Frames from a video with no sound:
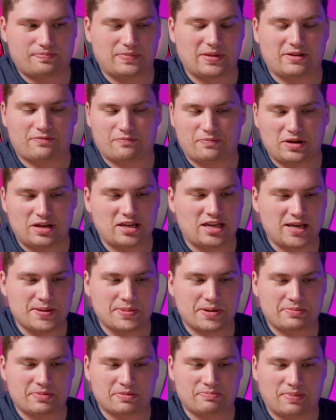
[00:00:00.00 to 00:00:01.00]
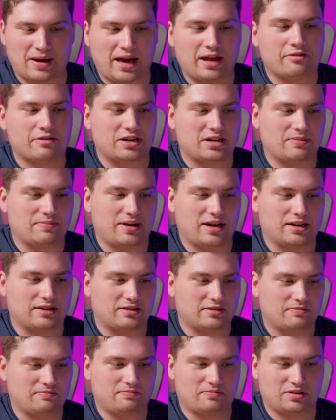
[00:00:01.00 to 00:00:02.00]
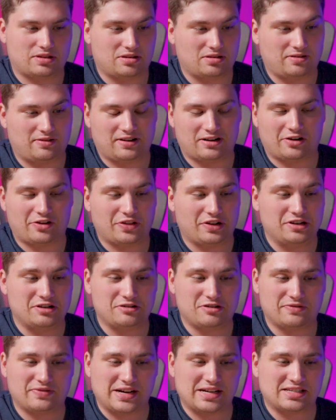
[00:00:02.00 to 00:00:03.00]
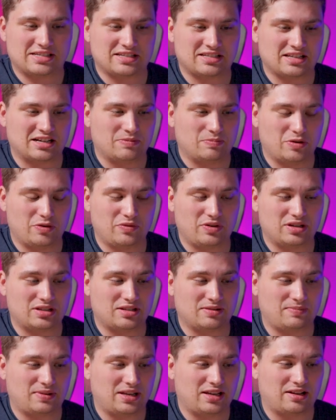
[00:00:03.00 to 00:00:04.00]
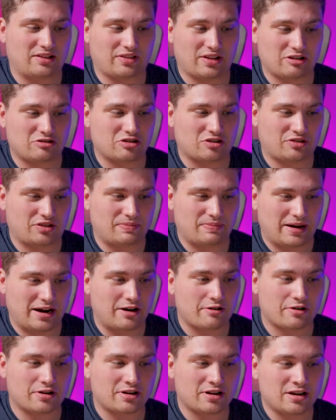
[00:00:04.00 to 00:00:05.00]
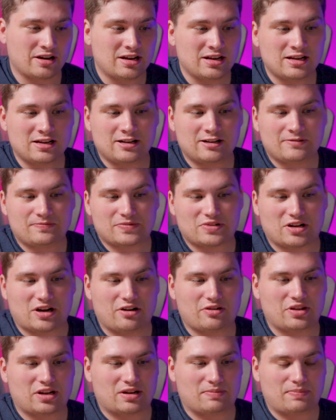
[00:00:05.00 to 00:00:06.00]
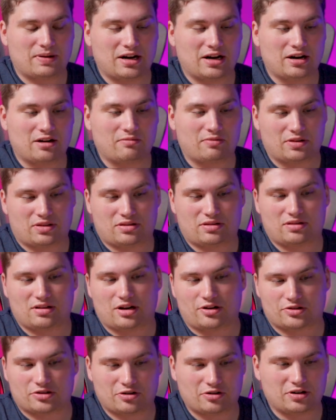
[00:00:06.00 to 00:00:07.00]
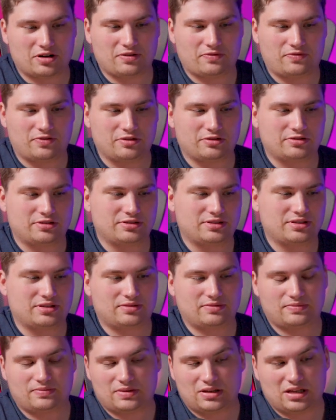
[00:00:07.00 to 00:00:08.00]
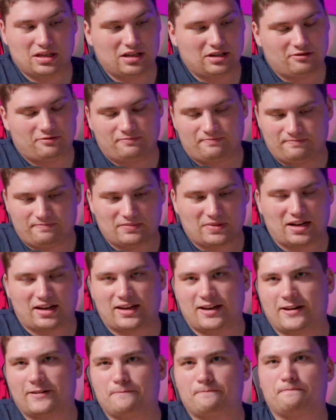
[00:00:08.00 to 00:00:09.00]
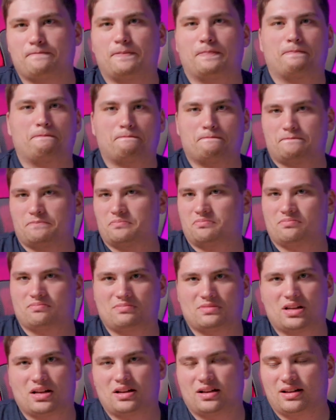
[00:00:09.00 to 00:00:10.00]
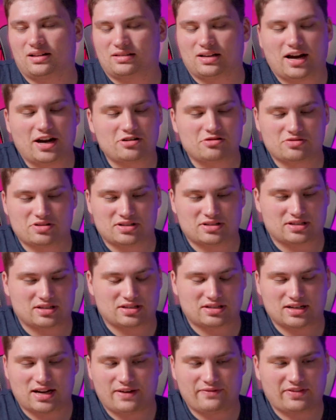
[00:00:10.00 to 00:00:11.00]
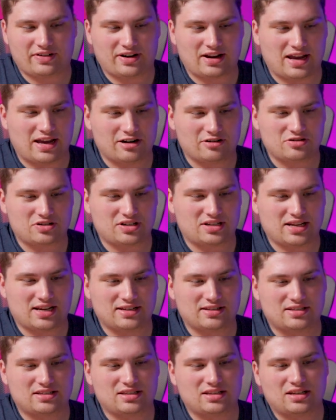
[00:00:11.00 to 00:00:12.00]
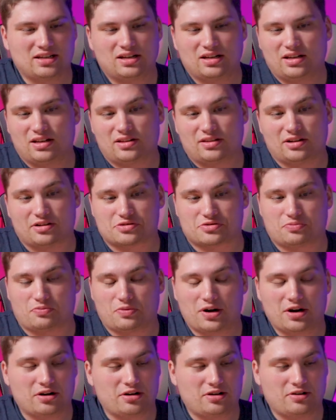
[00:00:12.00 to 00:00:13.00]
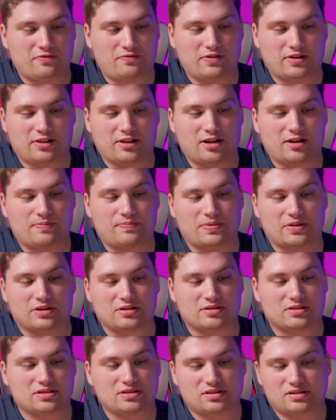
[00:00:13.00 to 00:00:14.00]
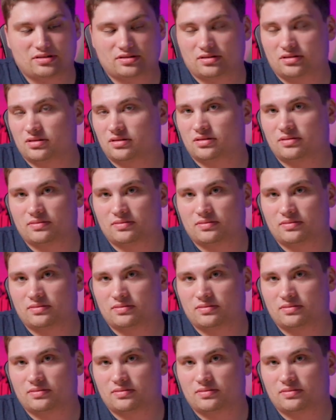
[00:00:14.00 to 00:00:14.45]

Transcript: if we can keep up with battery demand between all the new devices that are moving to being electrically powered. So how do they compare with alternative fuels? Again, hydrogen's just not very energy dense. There's where do you fill up? There's